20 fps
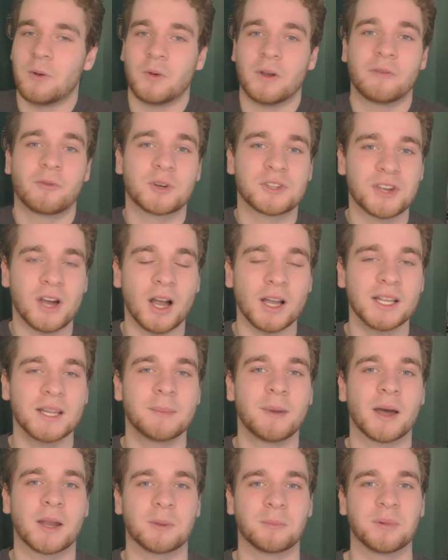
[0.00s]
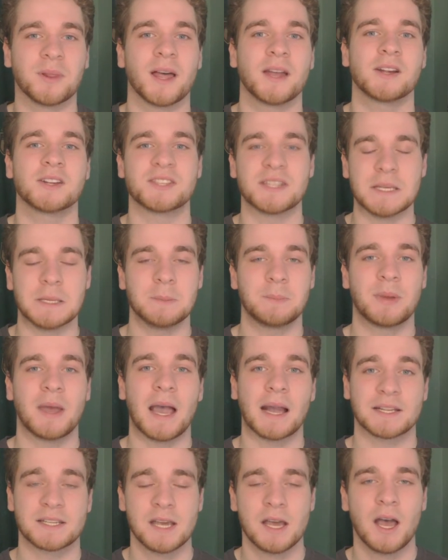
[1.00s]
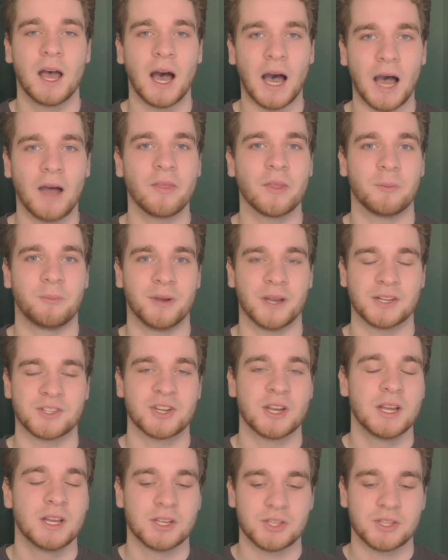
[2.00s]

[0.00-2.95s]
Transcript: if we're talking about a player's impact on the pitch,